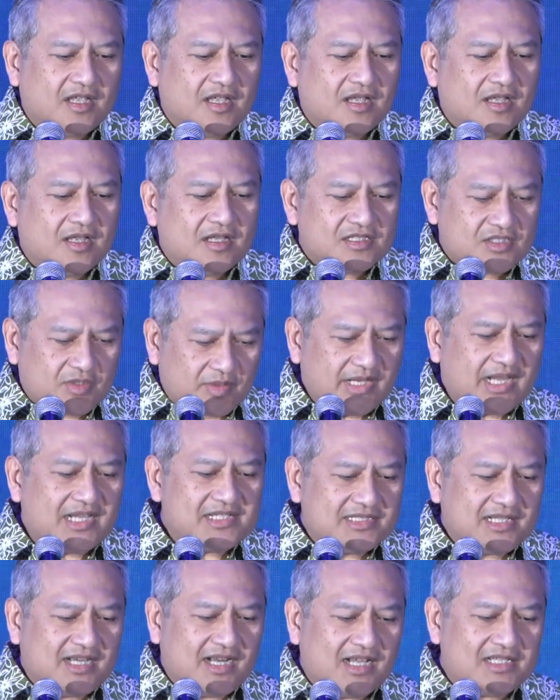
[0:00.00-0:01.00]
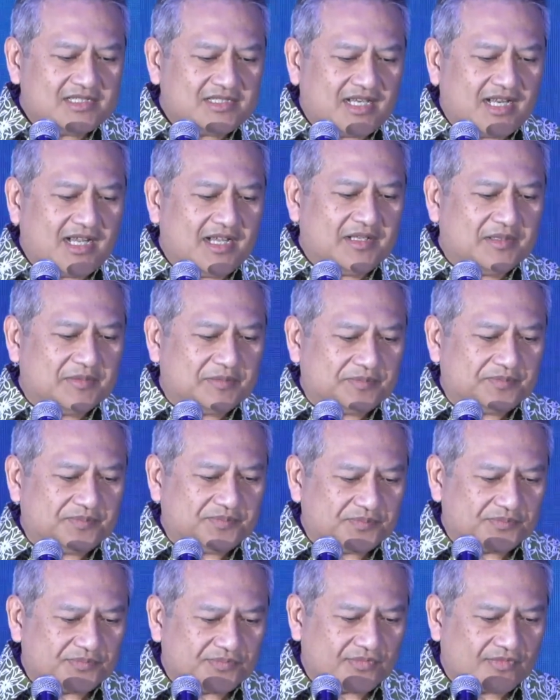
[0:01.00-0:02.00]
So Yasin Khazanah,
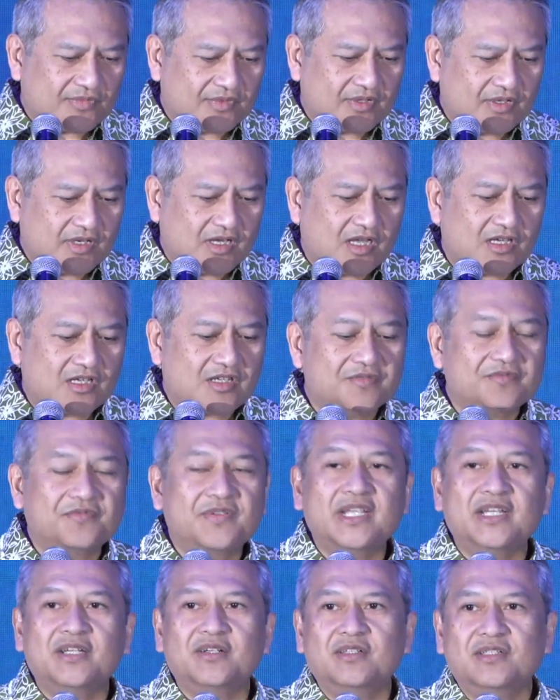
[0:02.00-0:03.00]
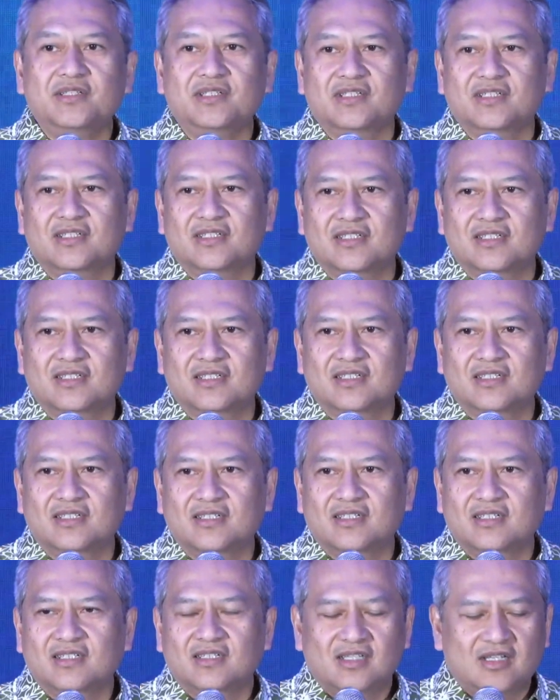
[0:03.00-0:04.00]
a convener,
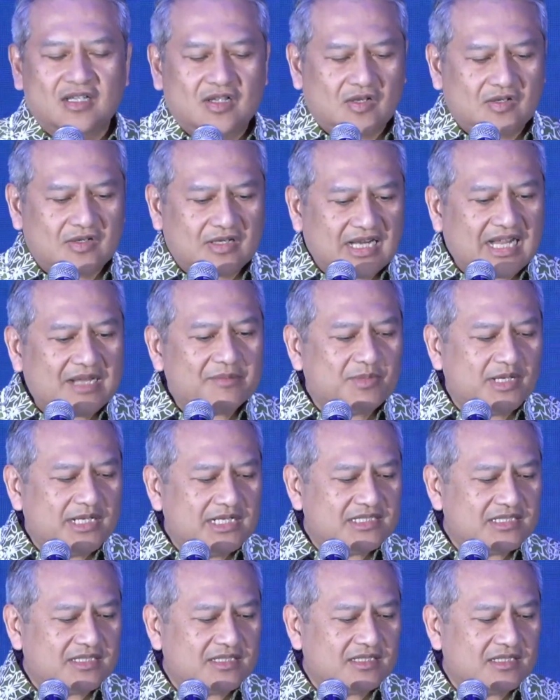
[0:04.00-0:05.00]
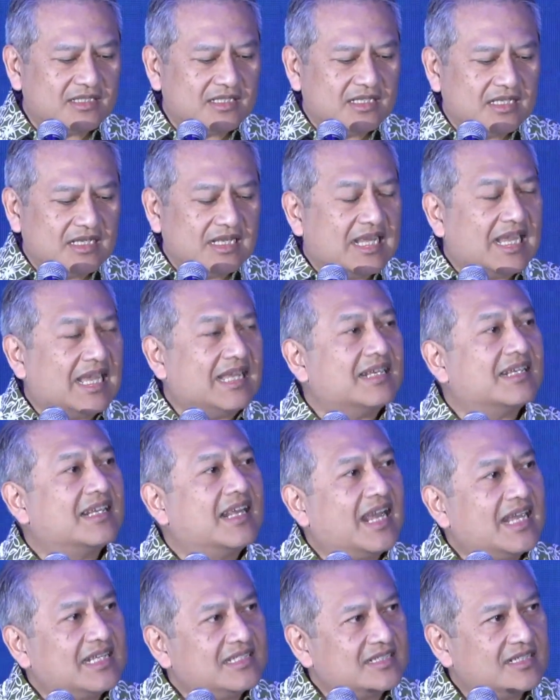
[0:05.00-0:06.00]
a collaborator, and a
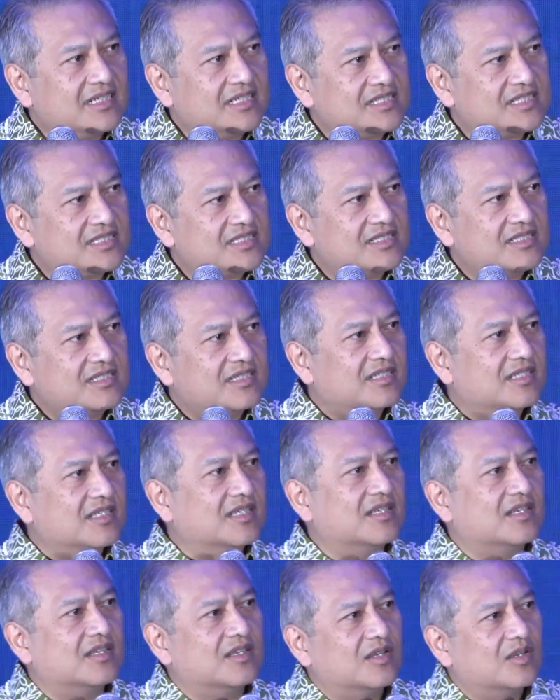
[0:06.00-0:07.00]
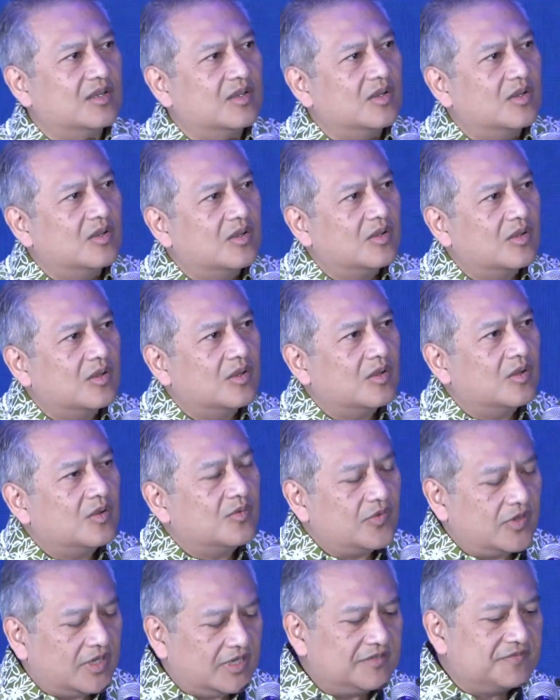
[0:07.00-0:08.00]
catalyst
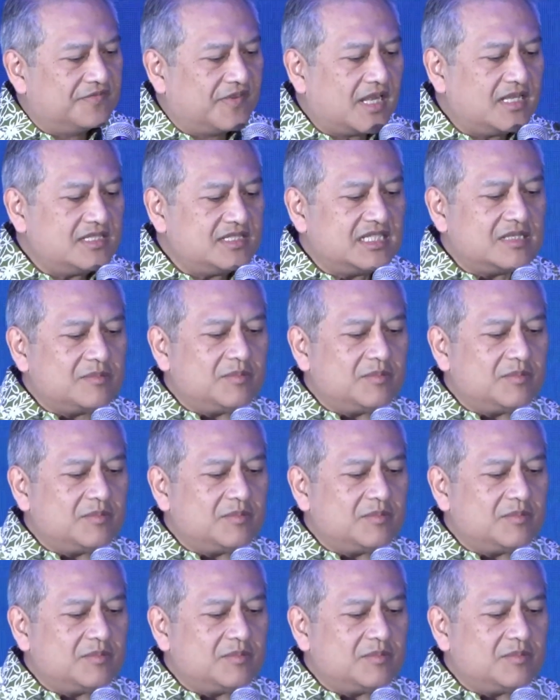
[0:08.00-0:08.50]
for advancing